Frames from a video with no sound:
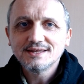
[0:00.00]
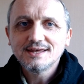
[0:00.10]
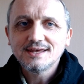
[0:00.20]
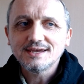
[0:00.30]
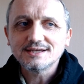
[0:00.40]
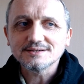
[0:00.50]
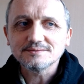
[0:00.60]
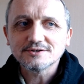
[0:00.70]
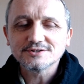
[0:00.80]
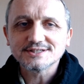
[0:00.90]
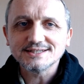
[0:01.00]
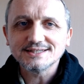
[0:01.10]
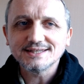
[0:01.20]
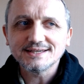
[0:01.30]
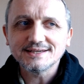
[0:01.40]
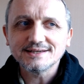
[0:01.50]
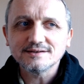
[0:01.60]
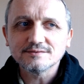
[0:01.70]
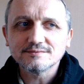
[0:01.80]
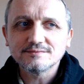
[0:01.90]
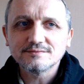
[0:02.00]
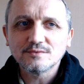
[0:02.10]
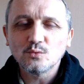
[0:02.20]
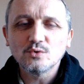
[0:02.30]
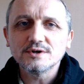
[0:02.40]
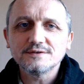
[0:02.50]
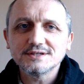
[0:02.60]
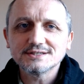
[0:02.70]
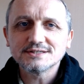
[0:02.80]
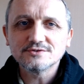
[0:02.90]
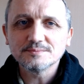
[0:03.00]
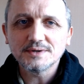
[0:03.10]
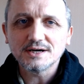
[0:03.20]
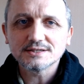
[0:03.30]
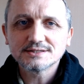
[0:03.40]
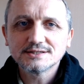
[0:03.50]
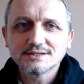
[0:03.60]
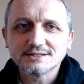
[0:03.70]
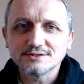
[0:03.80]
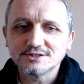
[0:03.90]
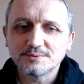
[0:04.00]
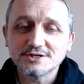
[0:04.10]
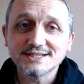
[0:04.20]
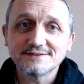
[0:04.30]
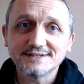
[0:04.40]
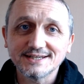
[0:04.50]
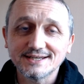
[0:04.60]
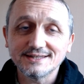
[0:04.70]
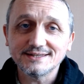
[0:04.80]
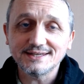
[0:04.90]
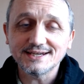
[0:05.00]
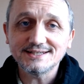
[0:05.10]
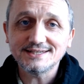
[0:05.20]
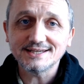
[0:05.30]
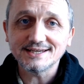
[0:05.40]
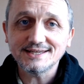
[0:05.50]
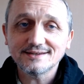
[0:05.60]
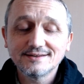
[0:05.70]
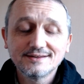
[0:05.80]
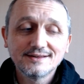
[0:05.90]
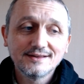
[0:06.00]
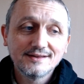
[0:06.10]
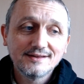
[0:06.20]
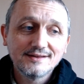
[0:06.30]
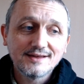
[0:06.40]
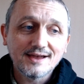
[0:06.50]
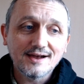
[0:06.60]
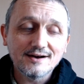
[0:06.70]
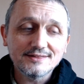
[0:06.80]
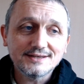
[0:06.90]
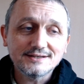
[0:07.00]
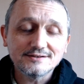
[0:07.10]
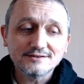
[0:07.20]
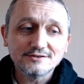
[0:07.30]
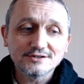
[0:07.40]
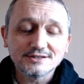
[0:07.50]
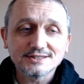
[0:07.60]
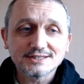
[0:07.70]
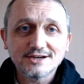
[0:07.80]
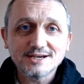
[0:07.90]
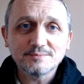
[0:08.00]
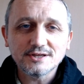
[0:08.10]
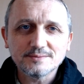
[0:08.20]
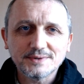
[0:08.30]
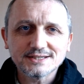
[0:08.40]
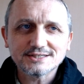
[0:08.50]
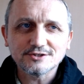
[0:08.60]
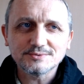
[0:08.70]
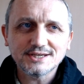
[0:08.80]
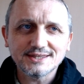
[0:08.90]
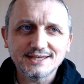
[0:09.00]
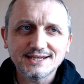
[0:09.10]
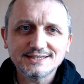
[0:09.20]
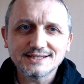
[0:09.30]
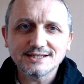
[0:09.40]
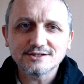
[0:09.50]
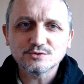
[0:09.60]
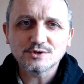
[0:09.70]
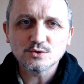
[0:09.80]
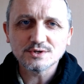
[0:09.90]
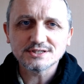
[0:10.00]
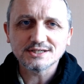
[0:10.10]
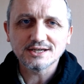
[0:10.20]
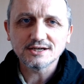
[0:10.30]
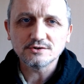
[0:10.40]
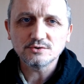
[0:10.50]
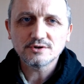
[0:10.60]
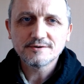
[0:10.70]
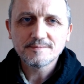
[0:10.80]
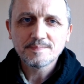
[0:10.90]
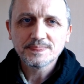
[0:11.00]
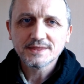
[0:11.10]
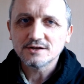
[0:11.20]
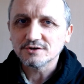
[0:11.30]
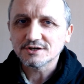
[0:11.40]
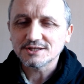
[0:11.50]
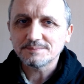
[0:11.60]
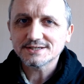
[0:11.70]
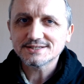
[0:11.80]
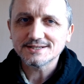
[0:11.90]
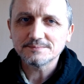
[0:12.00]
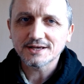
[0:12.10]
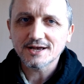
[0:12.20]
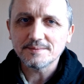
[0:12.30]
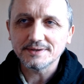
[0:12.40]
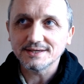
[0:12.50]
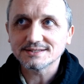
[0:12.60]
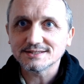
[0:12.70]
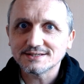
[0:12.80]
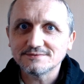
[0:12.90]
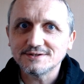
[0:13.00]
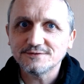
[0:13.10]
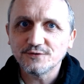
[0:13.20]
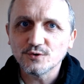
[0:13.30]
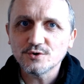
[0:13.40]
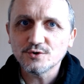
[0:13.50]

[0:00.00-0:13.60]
is I'm constantly thinking, what if this is the wrong bus? So supposing I have to get the 88, I'll then look at the sign by the bus stop, check the 88 goes where I want to go, look at the bus number coming, it's a 74,